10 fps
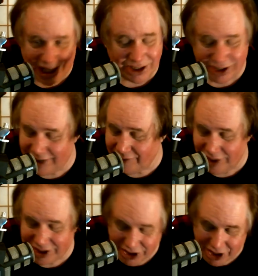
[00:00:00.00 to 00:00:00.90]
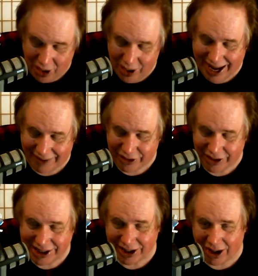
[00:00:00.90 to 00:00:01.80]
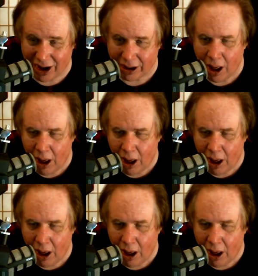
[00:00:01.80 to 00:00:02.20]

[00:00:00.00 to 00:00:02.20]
See, the voice is going after this long.